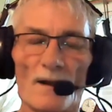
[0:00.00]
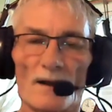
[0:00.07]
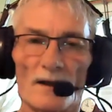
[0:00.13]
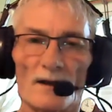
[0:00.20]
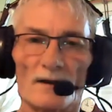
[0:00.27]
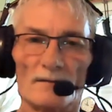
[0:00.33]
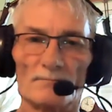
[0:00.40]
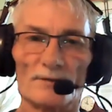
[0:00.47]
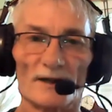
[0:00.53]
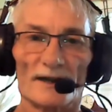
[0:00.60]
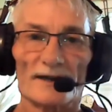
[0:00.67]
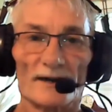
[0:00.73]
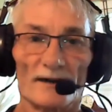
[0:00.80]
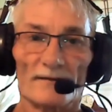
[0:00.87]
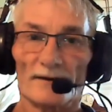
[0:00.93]
Um, but
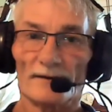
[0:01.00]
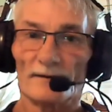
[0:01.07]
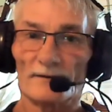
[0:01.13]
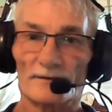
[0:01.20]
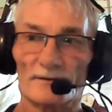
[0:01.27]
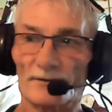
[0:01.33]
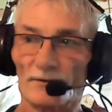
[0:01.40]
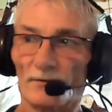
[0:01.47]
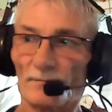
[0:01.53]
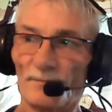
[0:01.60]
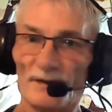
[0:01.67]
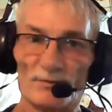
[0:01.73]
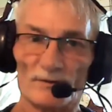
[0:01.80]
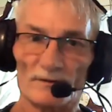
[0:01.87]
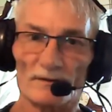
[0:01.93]
like anything, it's, you know,
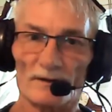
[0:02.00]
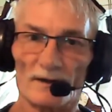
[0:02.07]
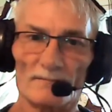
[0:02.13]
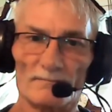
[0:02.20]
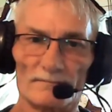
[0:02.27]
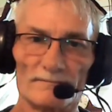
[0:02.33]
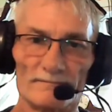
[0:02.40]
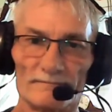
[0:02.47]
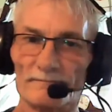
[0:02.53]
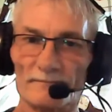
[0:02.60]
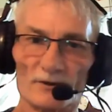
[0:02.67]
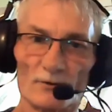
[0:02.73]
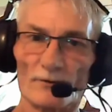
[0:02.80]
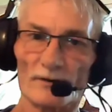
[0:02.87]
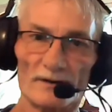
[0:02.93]
people um,
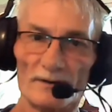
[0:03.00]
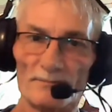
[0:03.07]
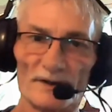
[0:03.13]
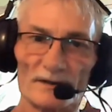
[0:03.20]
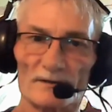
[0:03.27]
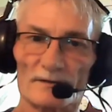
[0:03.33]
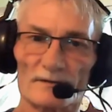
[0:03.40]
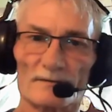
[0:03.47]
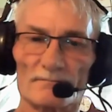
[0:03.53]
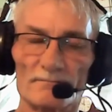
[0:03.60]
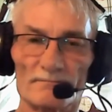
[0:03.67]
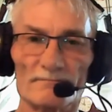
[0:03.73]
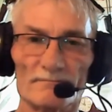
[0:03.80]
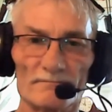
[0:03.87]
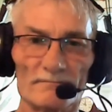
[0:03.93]
go to the Olympics.
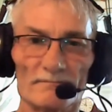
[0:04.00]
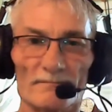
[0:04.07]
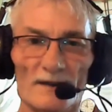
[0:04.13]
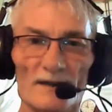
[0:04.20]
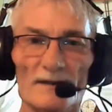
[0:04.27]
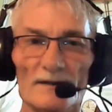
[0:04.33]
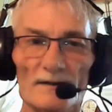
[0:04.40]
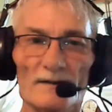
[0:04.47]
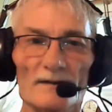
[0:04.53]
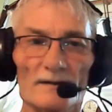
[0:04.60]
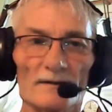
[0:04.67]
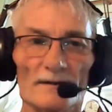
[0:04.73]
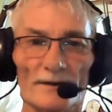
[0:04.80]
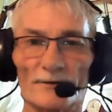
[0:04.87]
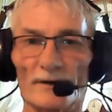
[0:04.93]

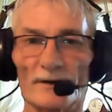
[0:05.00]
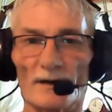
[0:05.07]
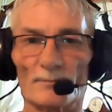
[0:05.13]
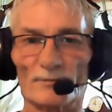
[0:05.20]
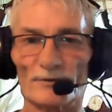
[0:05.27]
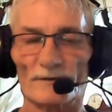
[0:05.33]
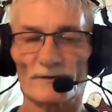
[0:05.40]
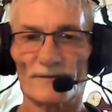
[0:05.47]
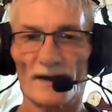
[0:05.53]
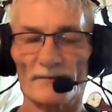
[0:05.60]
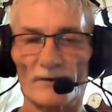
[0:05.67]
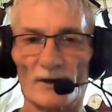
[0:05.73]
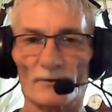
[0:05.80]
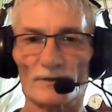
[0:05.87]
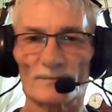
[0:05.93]
They train upwards of five
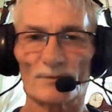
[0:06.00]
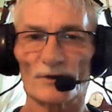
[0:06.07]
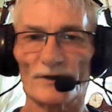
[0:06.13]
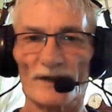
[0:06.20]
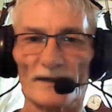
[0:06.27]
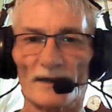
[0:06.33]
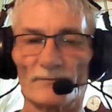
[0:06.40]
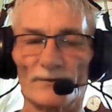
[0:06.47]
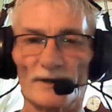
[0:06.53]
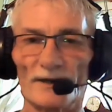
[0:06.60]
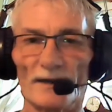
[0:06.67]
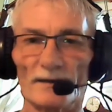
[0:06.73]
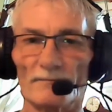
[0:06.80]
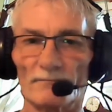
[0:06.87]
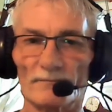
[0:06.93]
hours per day, every
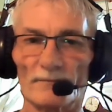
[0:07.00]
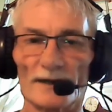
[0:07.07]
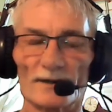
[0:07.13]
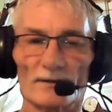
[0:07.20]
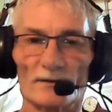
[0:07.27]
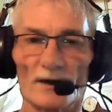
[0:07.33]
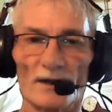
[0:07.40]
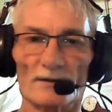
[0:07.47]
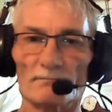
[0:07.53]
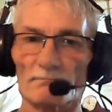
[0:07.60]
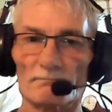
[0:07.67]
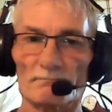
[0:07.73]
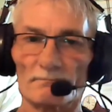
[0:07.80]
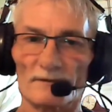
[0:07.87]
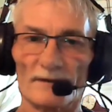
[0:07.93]
day, like it or not.
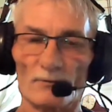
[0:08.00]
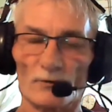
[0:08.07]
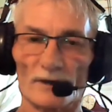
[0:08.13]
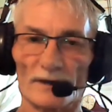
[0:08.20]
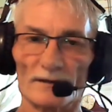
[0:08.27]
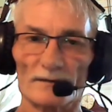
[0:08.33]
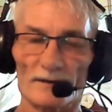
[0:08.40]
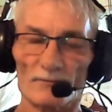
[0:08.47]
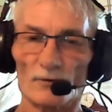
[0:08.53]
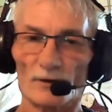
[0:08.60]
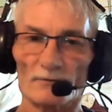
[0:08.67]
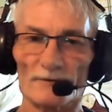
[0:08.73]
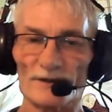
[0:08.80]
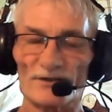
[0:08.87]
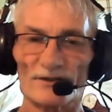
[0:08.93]
They want to get, they want
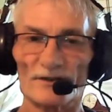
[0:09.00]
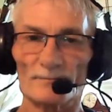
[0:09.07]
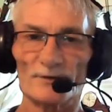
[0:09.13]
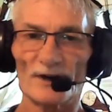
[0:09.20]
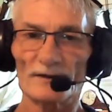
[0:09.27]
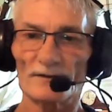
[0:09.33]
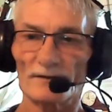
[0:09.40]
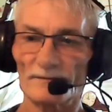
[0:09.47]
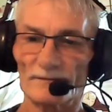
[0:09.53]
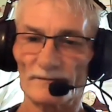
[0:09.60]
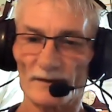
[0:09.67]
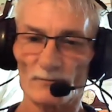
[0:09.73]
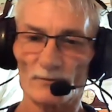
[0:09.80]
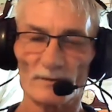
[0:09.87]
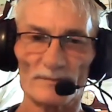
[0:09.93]
to reach the objective.
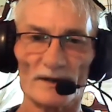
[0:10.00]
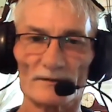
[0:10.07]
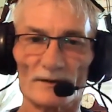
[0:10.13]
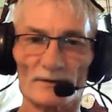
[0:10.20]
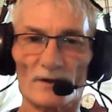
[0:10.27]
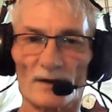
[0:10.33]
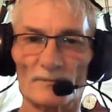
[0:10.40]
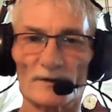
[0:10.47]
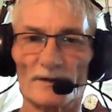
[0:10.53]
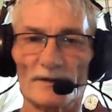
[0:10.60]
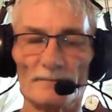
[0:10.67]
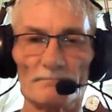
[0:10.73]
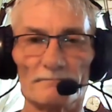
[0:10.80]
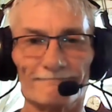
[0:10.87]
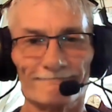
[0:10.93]
They want to be at the top of the heap.